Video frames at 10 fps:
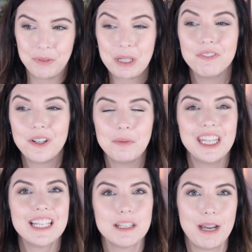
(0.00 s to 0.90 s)
When I'm
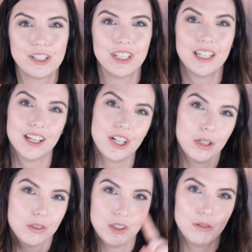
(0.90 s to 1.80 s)
filming this, I'm actually gonna
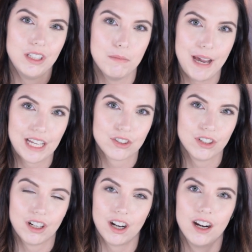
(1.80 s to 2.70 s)
go to the
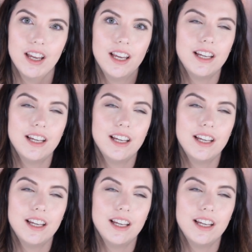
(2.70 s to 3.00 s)
Bachelor